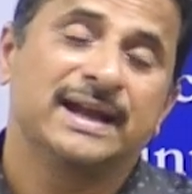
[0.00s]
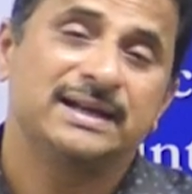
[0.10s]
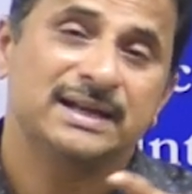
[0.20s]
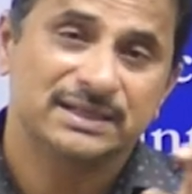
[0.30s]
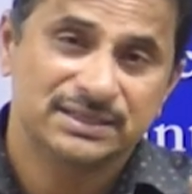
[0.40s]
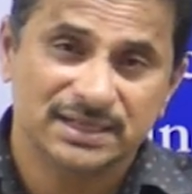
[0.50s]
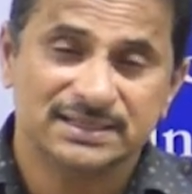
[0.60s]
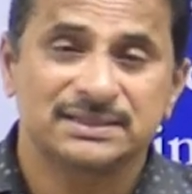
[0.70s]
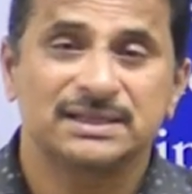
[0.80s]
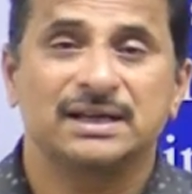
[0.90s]
It
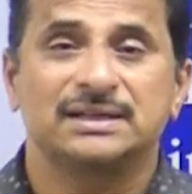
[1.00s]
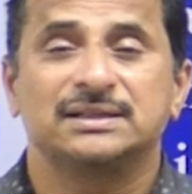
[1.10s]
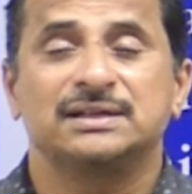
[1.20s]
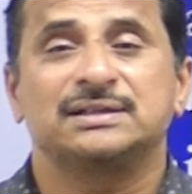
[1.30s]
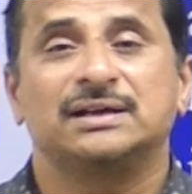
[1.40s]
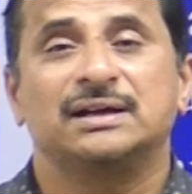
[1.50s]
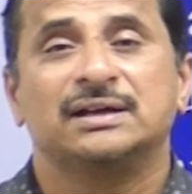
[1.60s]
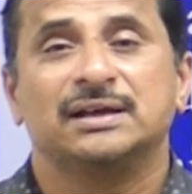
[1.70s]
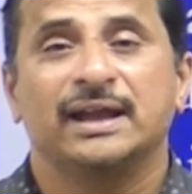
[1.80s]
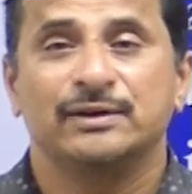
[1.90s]
adjusts that
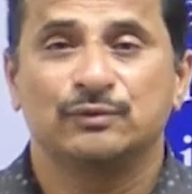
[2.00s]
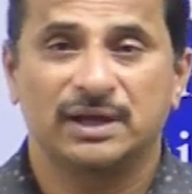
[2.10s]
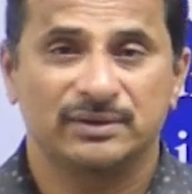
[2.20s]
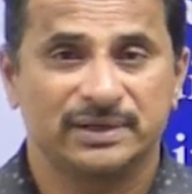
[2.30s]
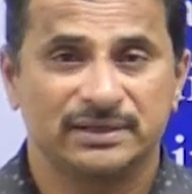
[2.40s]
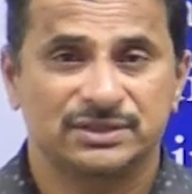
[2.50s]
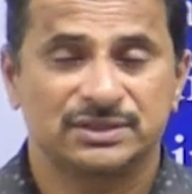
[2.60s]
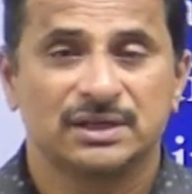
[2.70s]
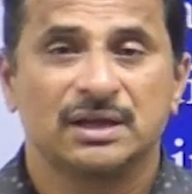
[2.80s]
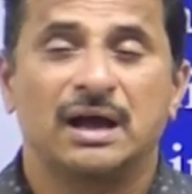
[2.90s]
environment
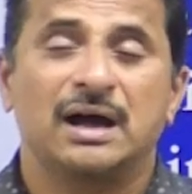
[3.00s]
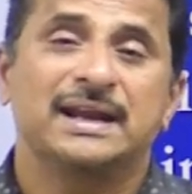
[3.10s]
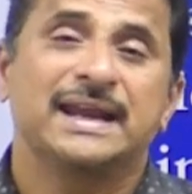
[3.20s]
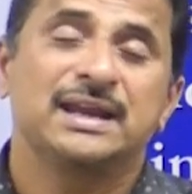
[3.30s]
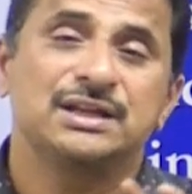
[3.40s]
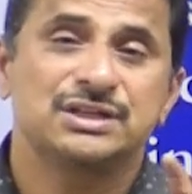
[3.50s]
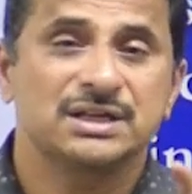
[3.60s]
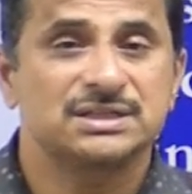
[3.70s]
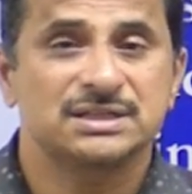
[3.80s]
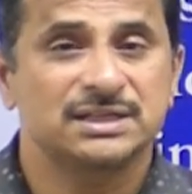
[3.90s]
or any
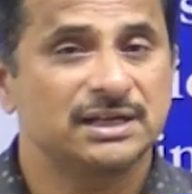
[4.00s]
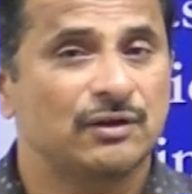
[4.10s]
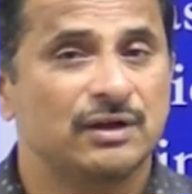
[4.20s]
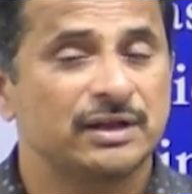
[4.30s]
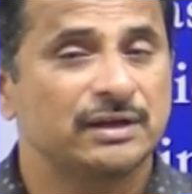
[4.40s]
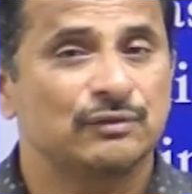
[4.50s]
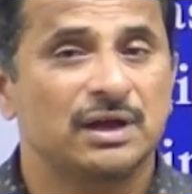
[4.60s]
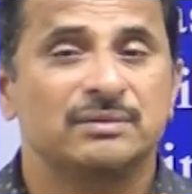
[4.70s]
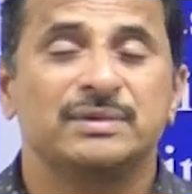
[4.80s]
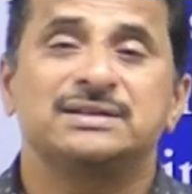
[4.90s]
changes in our
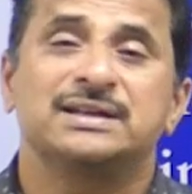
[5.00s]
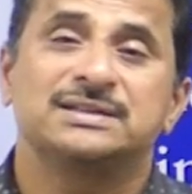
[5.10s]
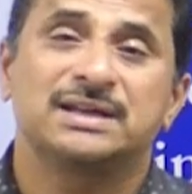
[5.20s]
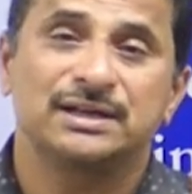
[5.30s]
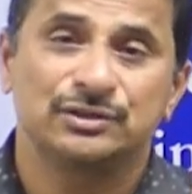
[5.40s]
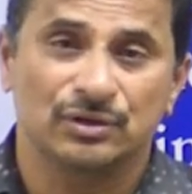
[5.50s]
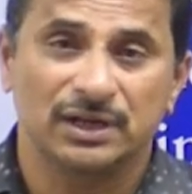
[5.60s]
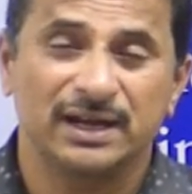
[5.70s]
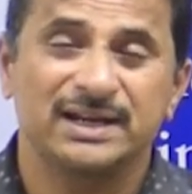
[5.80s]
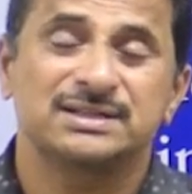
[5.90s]
environment, it can
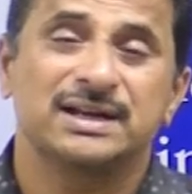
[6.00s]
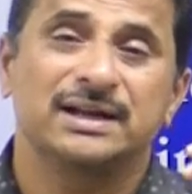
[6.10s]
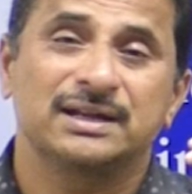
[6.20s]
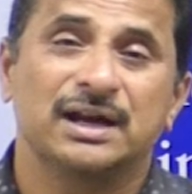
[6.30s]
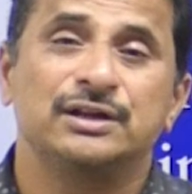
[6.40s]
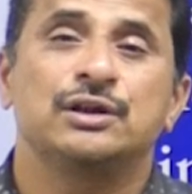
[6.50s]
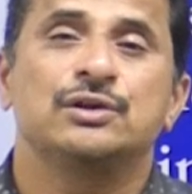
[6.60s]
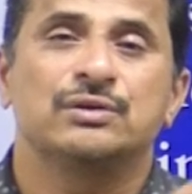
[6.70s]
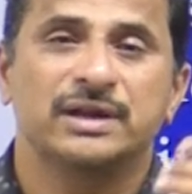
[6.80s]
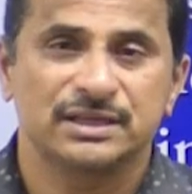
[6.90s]
tolerate and
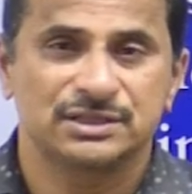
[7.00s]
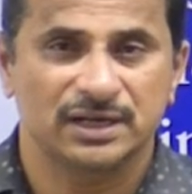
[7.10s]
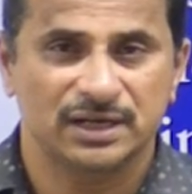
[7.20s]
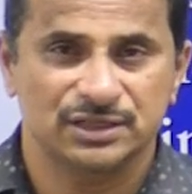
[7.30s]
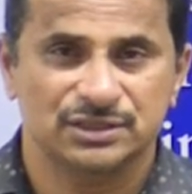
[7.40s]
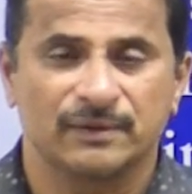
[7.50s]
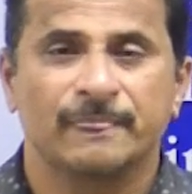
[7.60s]
continue next generation.